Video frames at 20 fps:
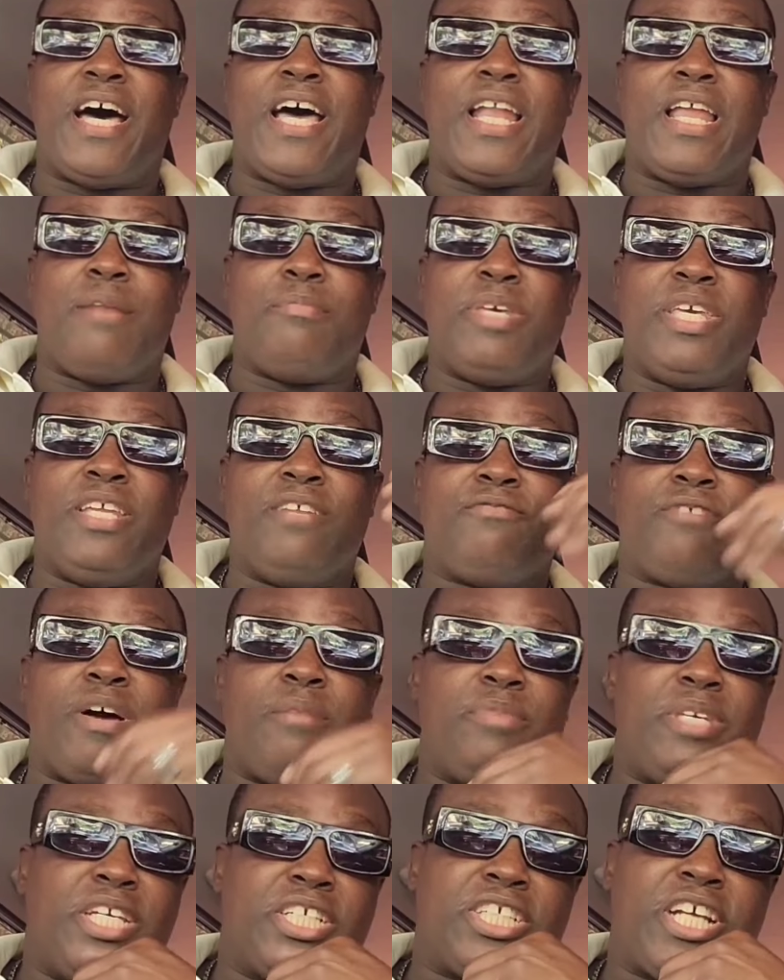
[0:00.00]
all of me
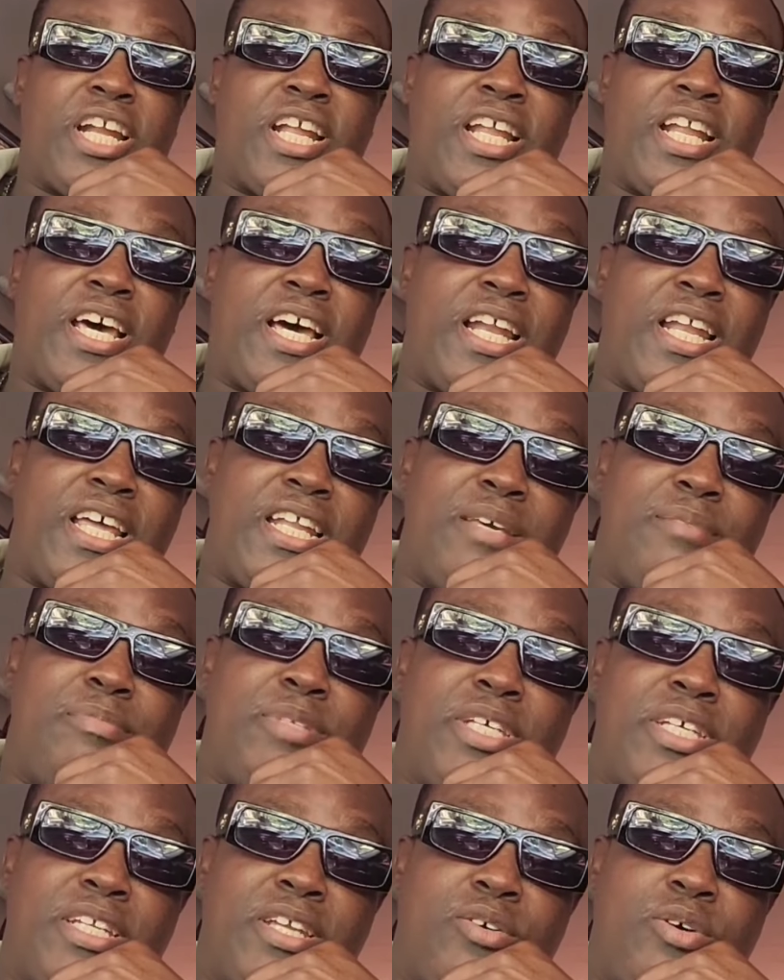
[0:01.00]
information and all of them
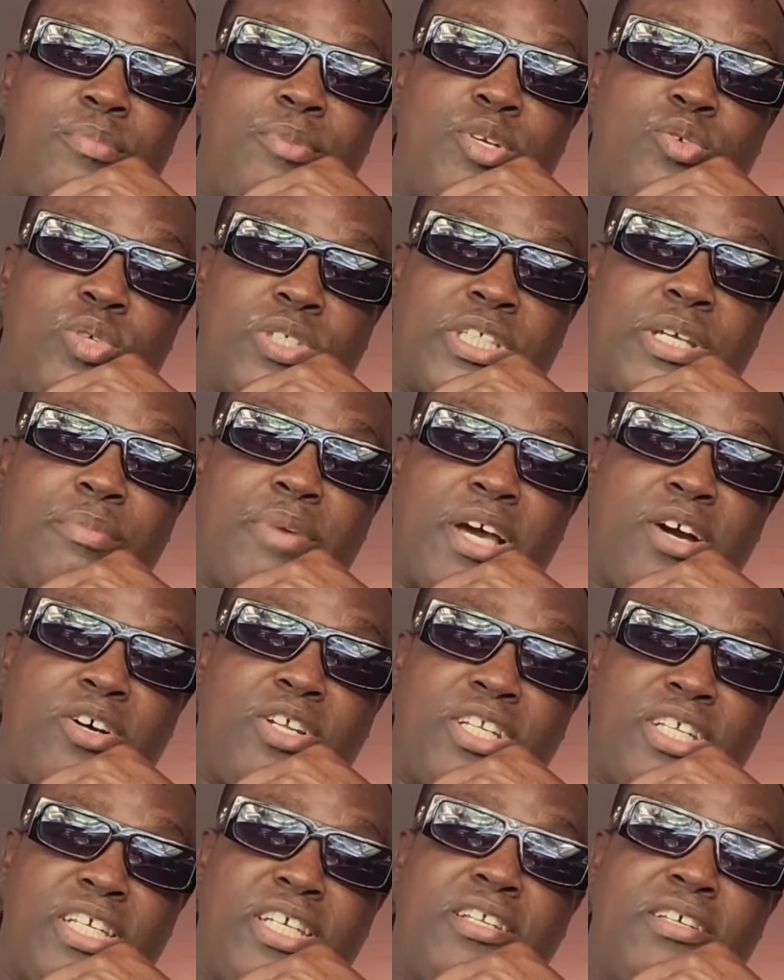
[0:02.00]
things that women know say me I go
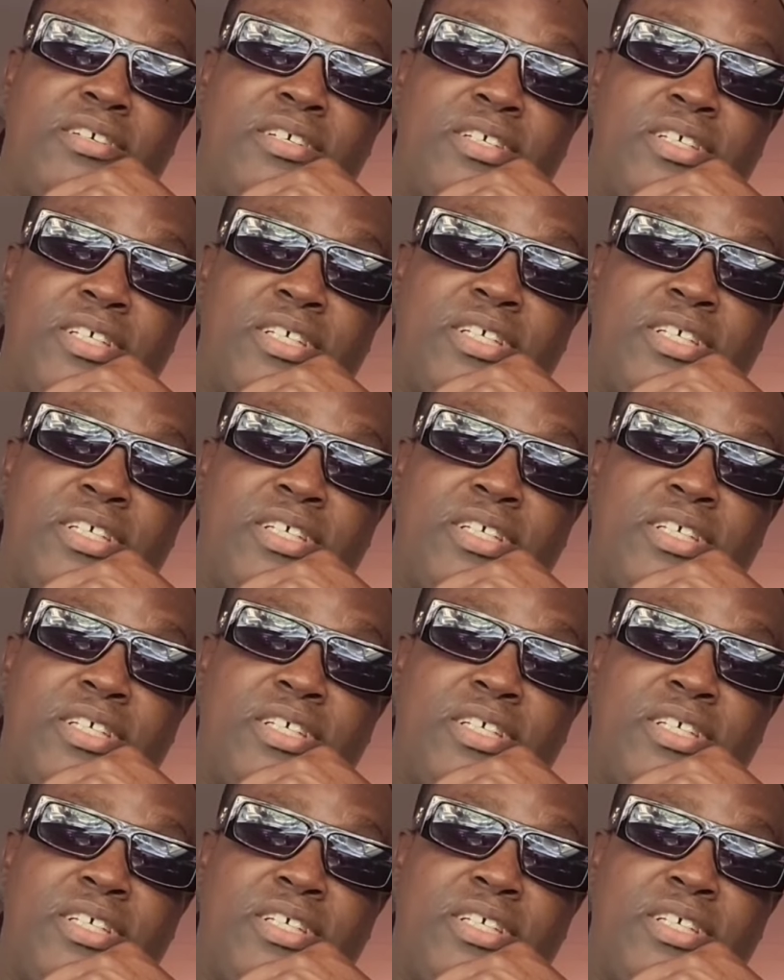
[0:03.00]
need.